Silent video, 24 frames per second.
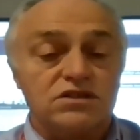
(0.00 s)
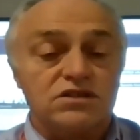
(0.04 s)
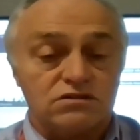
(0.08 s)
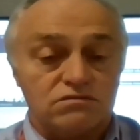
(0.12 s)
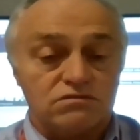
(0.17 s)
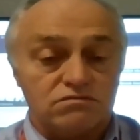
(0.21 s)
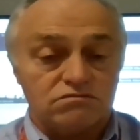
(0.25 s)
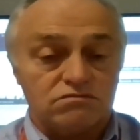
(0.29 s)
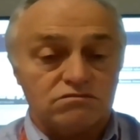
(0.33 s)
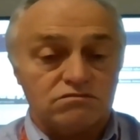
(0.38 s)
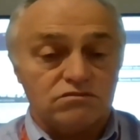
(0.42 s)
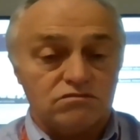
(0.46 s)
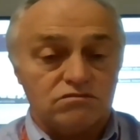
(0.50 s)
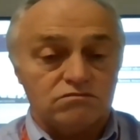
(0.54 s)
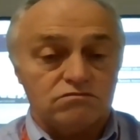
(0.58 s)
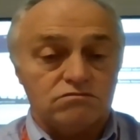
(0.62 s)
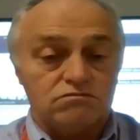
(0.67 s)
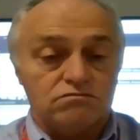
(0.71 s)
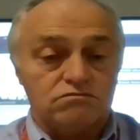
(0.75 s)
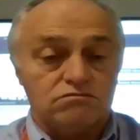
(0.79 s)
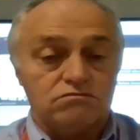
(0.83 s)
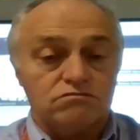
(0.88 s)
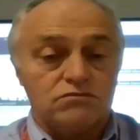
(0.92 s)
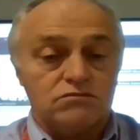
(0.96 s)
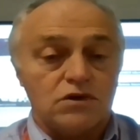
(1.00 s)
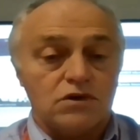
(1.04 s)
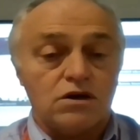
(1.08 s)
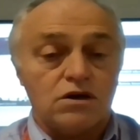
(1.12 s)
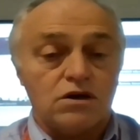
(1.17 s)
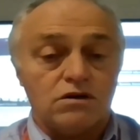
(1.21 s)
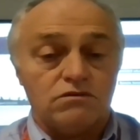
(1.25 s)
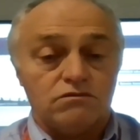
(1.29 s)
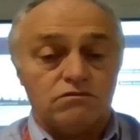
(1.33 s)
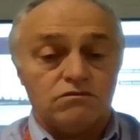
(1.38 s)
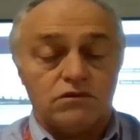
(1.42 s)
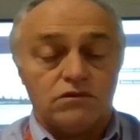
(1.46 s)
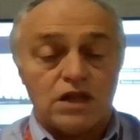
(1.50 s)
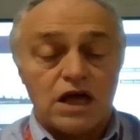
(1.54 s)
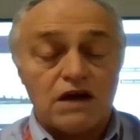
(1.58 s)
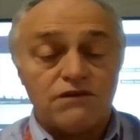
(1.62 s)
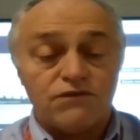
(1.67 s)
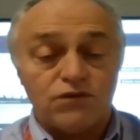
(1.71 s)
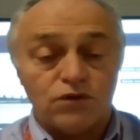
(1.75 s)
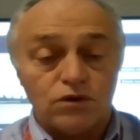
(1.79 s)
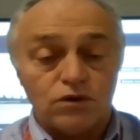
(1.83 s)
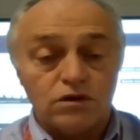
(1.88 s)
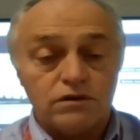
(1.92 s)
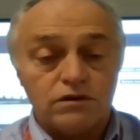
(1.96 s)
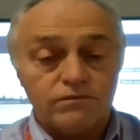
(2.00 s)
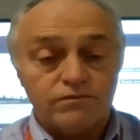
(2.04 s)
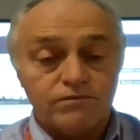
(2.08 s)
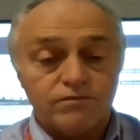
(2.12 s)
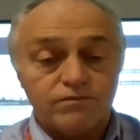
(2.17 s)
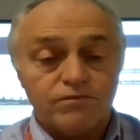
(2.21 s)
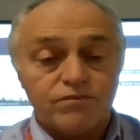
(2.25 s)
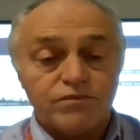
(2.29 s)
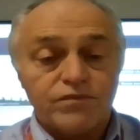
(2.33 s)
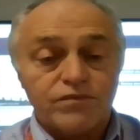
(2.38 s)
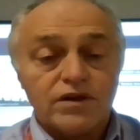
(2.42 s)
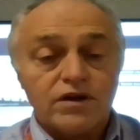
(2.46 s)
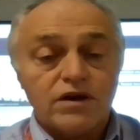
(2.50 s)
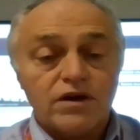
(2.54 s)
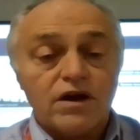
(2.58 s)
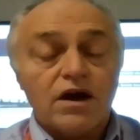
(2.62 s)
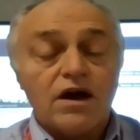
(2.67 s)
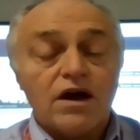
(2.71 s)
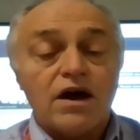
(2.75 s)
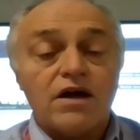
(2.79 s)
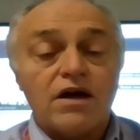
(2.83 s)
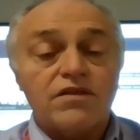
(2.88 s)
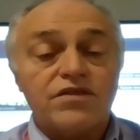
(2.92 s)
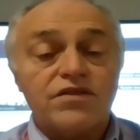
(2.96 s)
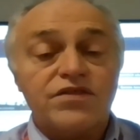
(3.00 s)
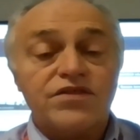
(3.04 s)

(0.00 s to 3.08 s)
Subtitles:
Guilds level,